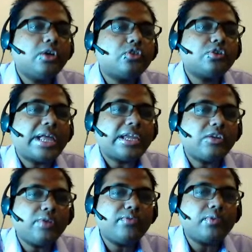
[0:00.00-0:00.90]
So
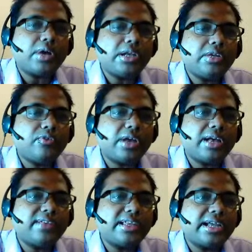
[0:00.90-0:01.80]
thank you everyone. If you
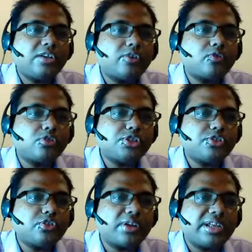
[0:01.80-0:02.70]
have any kind of
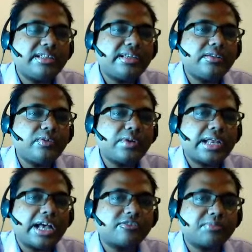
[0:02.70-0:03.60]
questions or anything, you
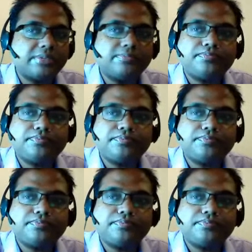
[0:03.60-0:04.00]
can ask me.